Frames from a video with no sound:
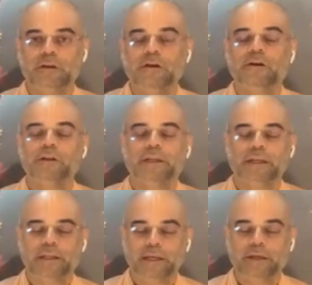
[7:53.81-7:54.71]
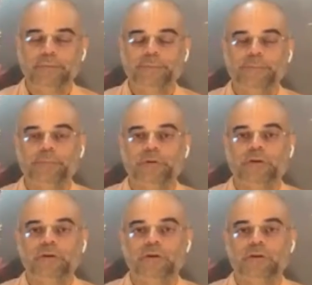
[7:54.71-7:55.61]
on that day.
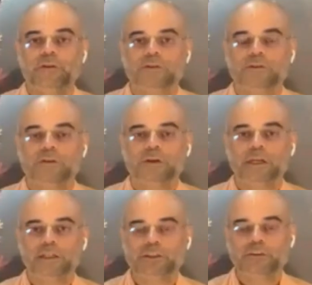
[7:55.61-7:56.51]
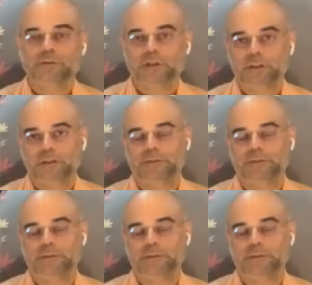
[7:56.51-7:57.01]
So Keshav Vrata